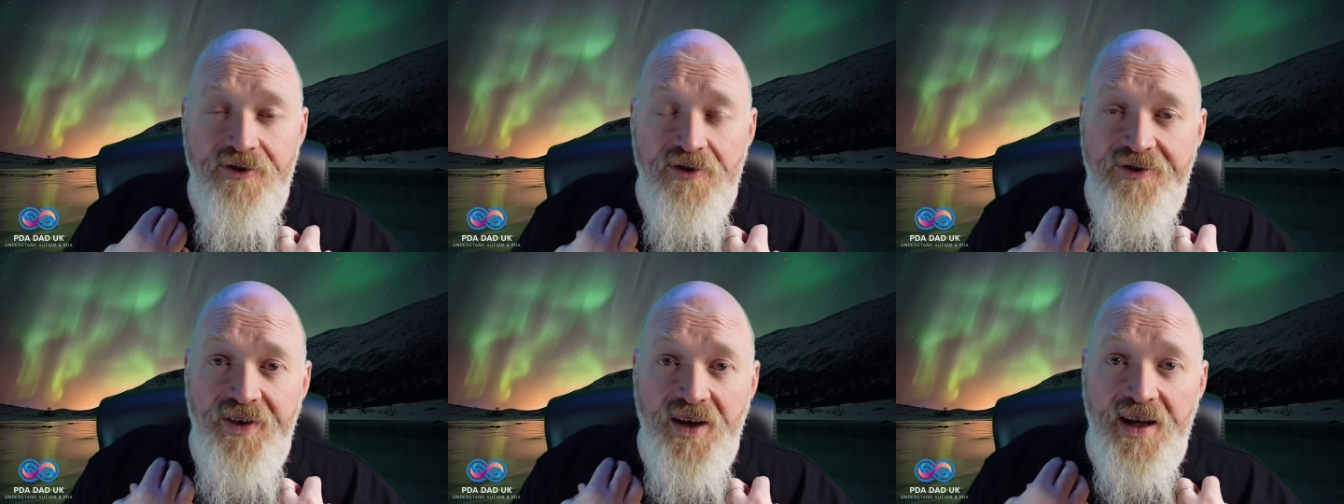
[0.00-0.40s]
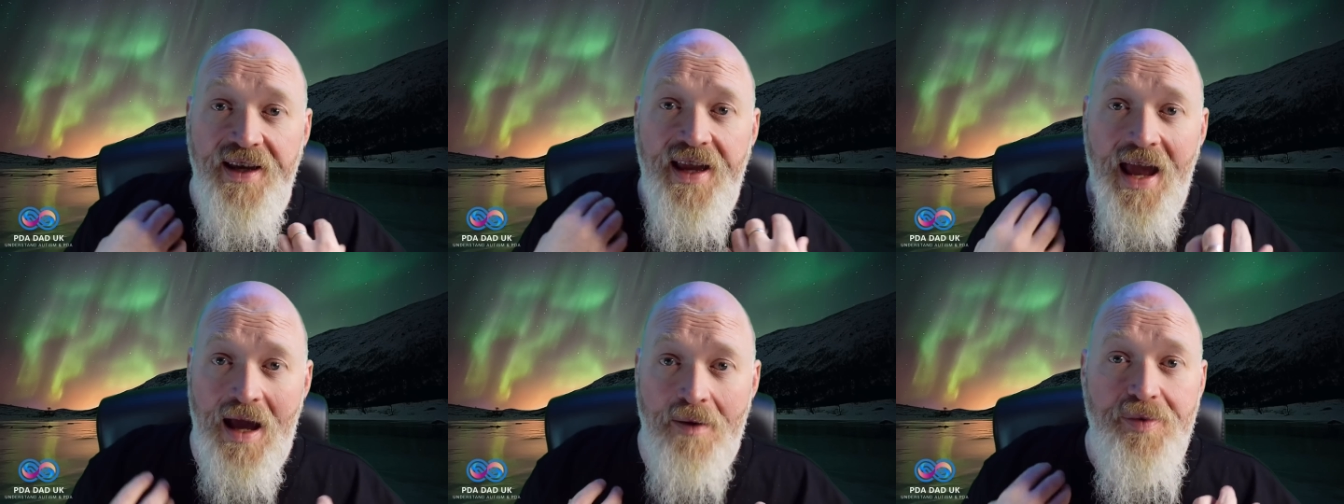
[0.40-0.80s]

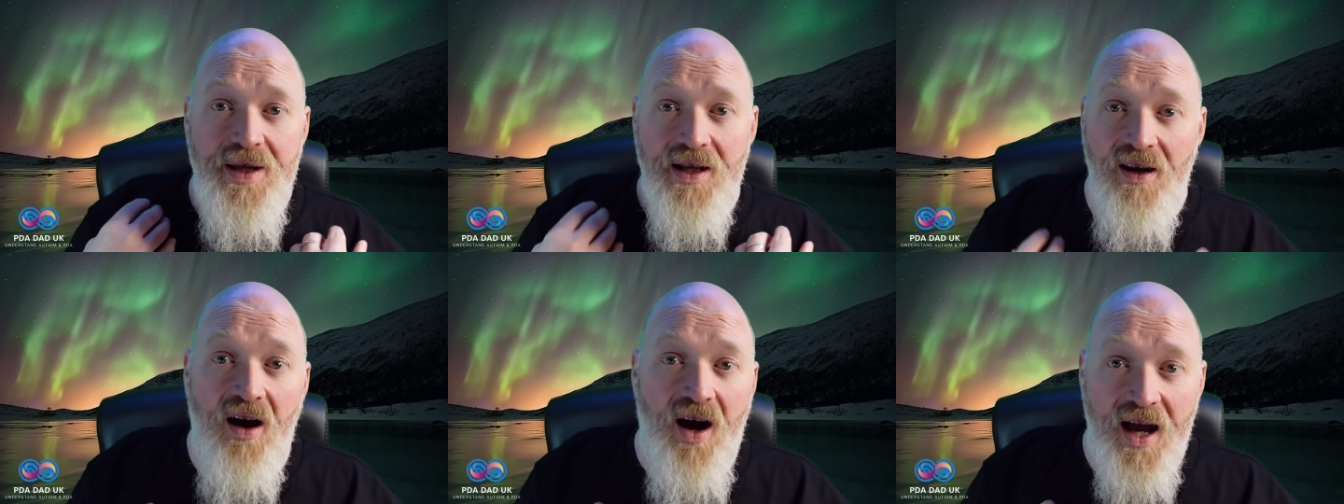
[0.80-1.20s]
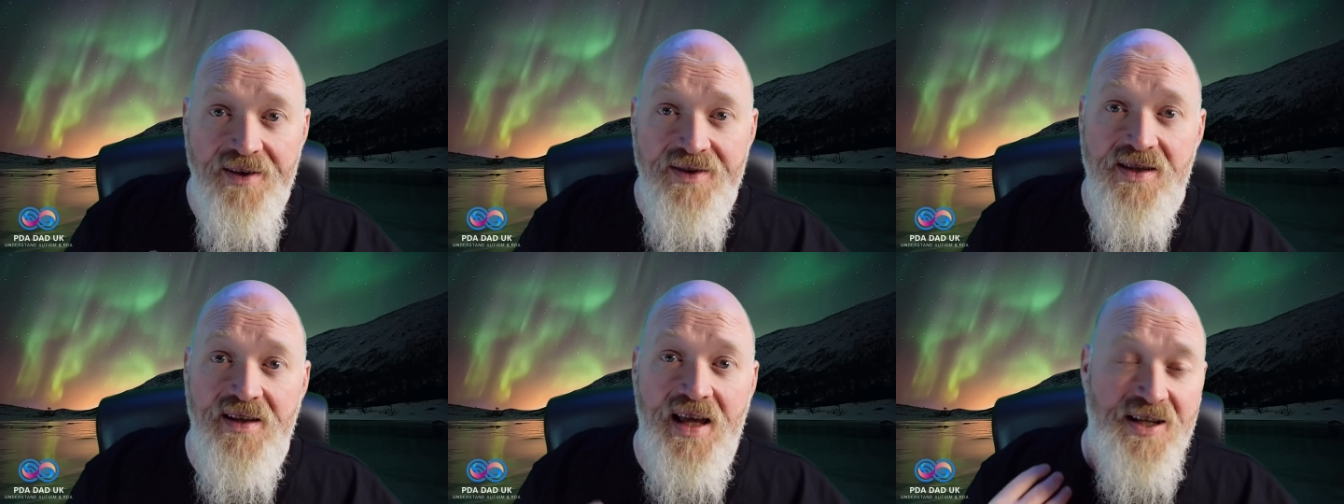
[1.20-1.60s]
fulfilling, happy
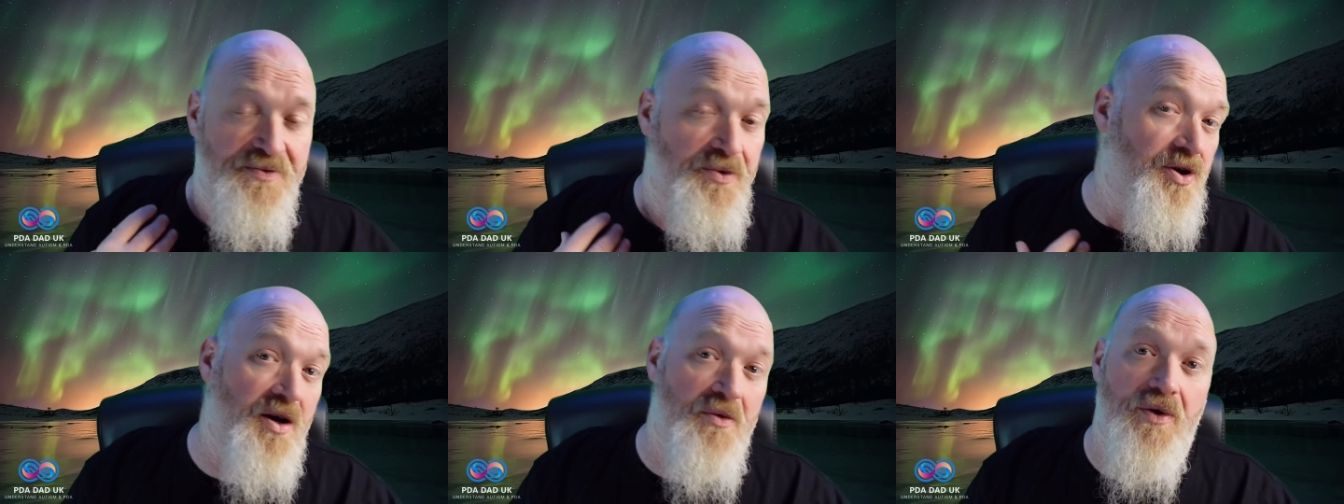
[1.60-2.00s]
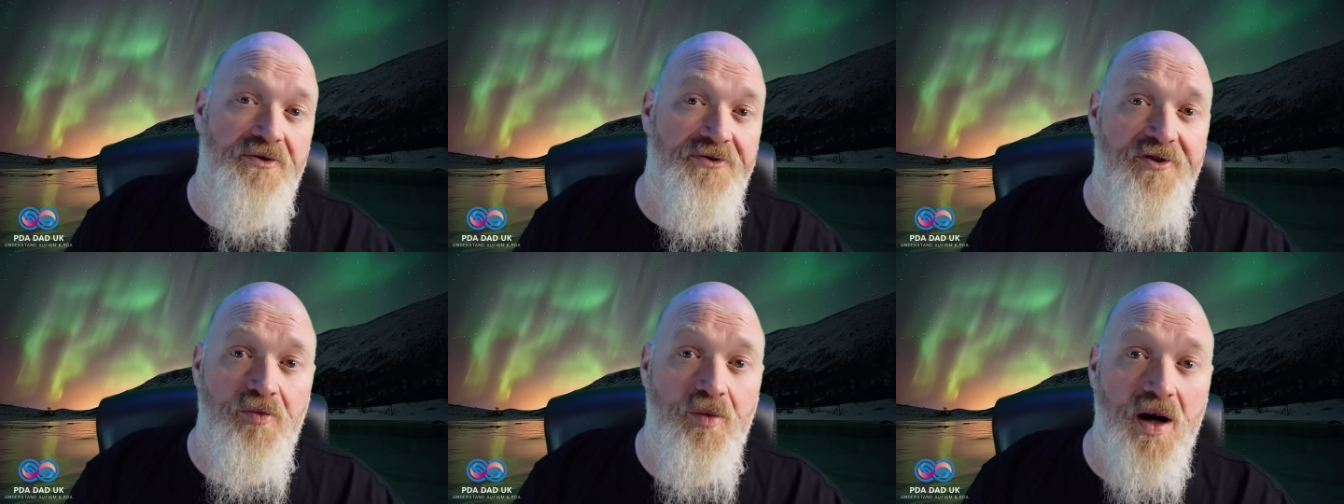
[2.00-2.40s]
lives. And that's what I
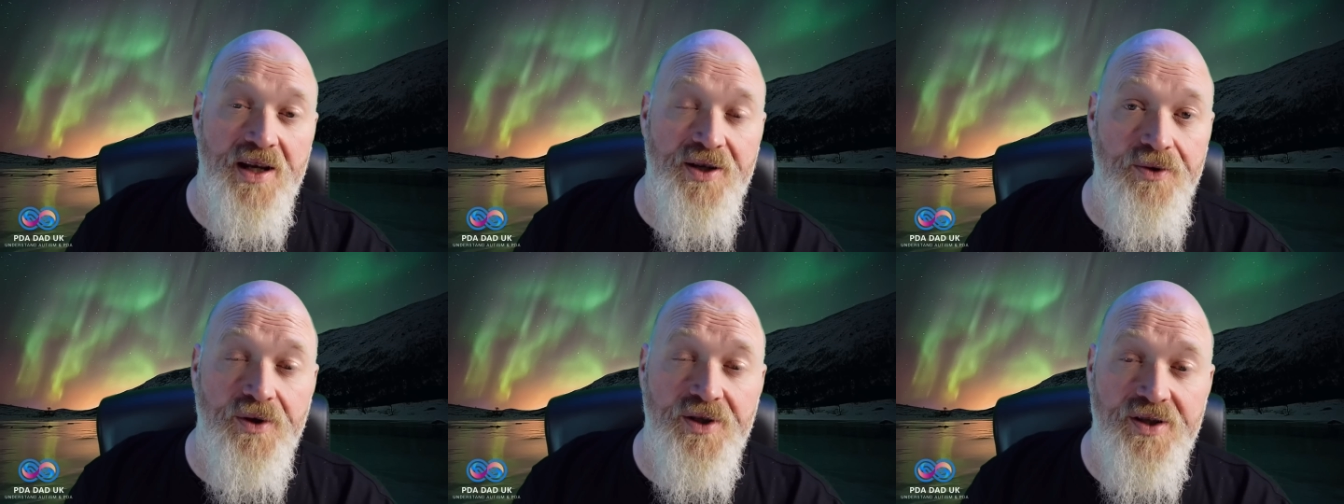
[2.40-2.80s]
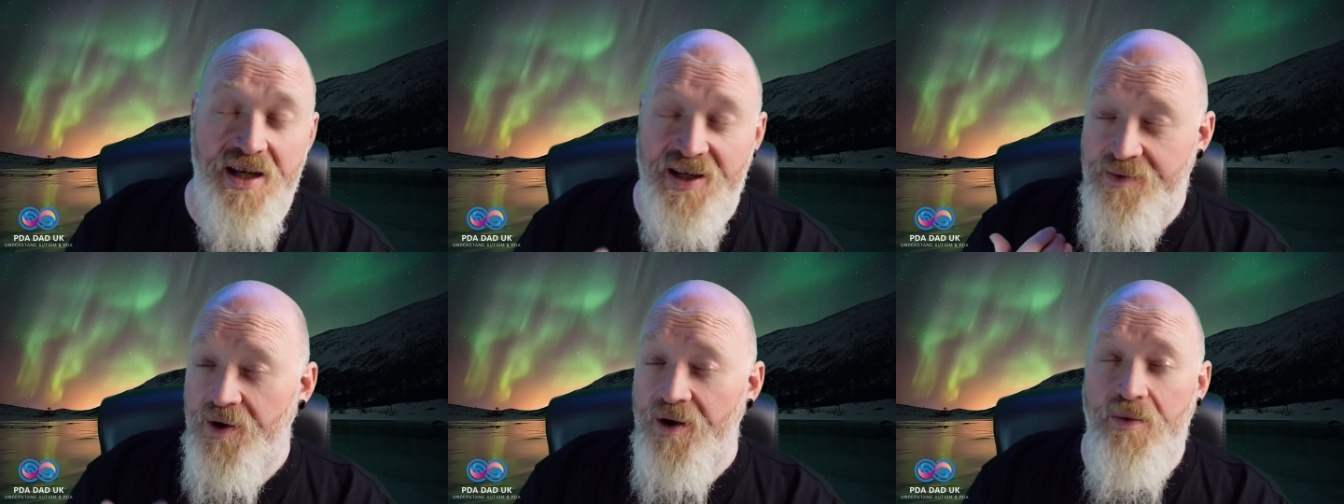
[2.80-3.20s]
want for my daughter,
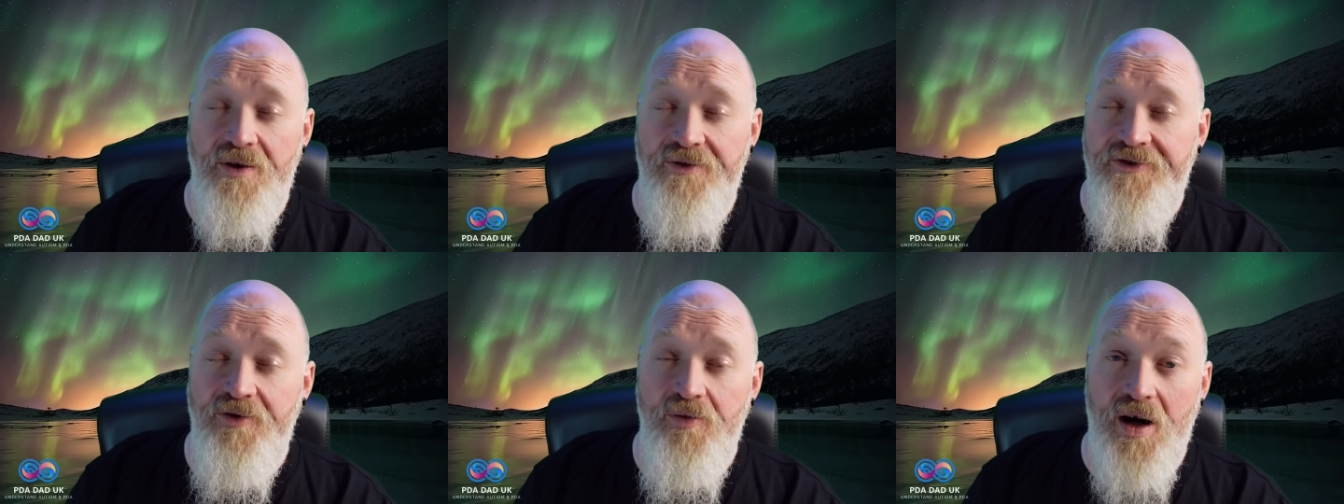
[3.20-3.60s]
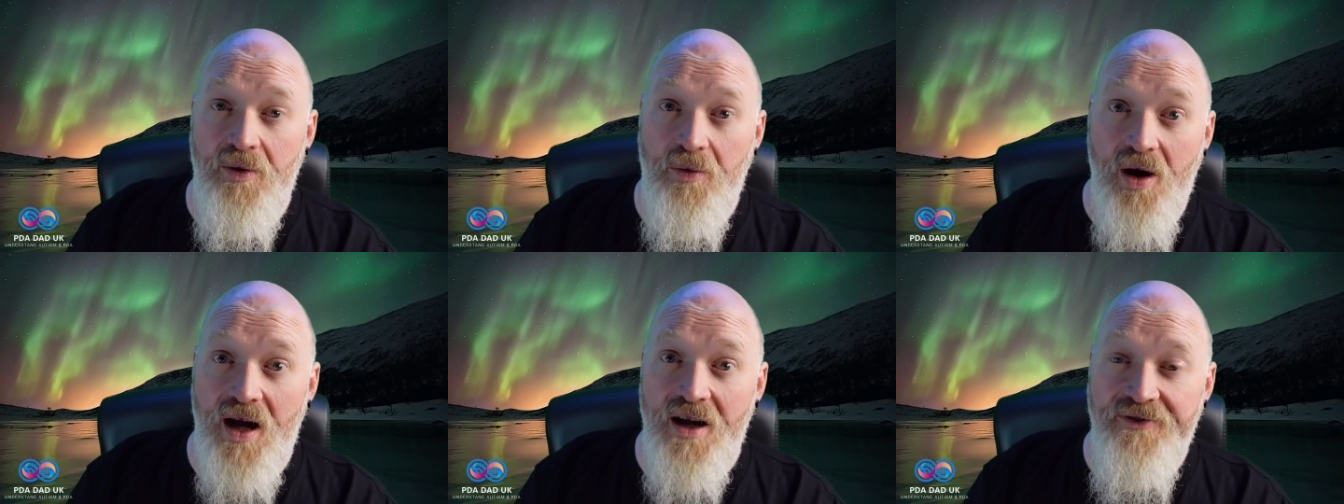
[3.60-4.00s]
that's what I want for my
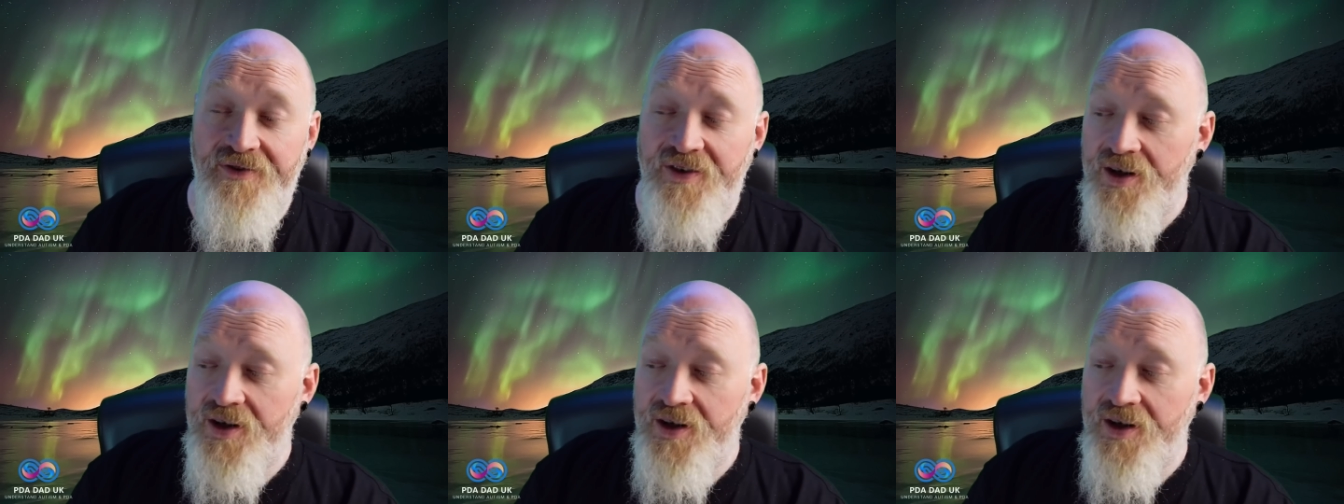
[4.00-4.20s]
wife.